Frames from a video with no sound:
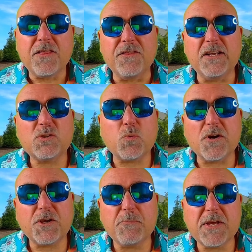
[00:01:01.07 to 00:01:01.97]
This
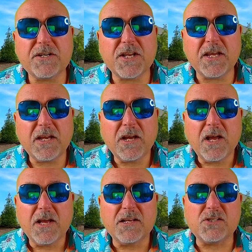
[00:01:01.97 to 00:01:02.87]
one community
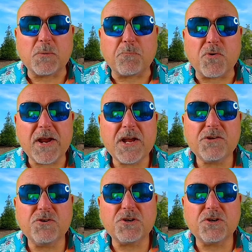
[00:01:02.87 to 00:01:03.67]
is a brand new